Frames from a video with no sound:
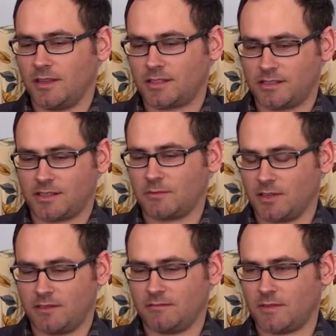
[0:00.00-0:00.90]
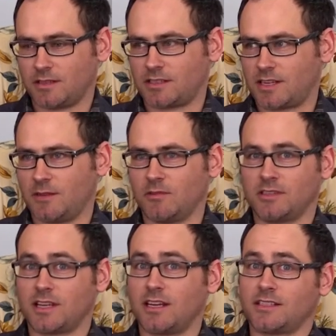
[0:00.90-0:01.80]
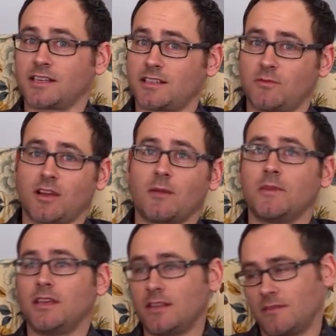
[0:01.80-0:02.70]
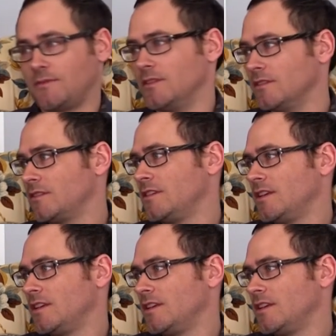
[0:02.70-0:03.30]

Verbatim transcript: and this is something sustainable design is actually what got me into the field.